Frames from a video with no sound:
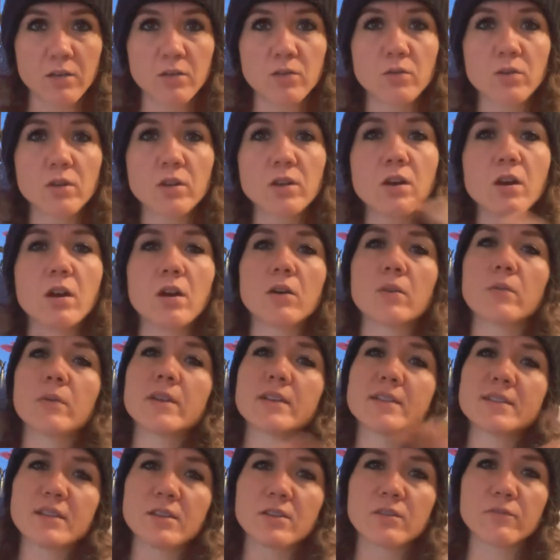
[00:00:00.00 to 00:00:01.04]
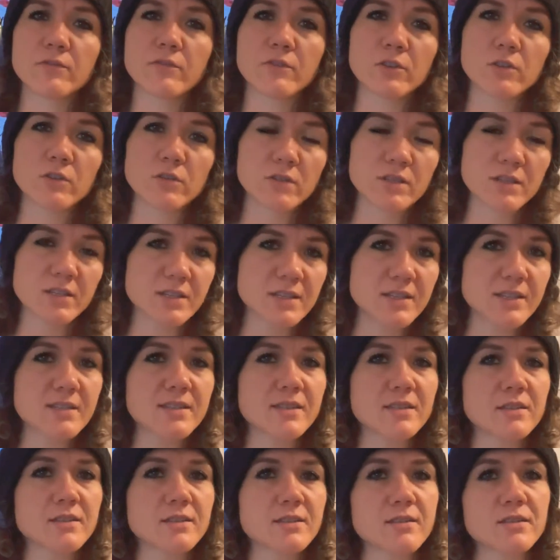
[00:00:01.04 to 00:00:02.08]
you can always convert the
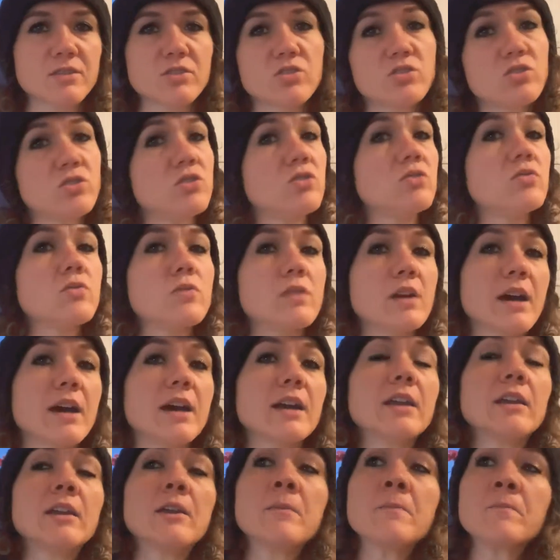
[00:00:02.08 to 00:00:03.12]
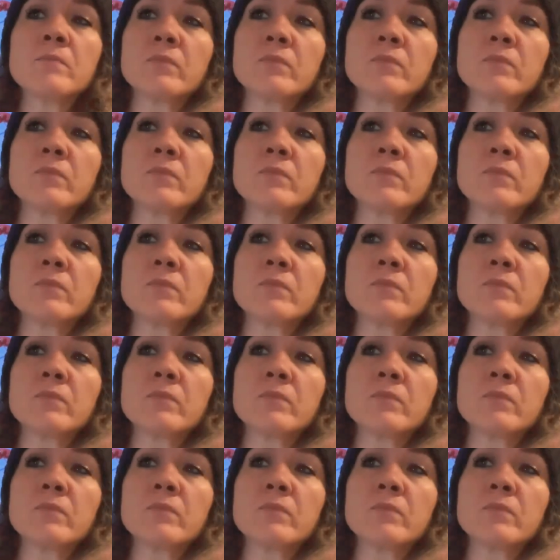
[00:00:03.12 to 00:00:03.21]
distances to that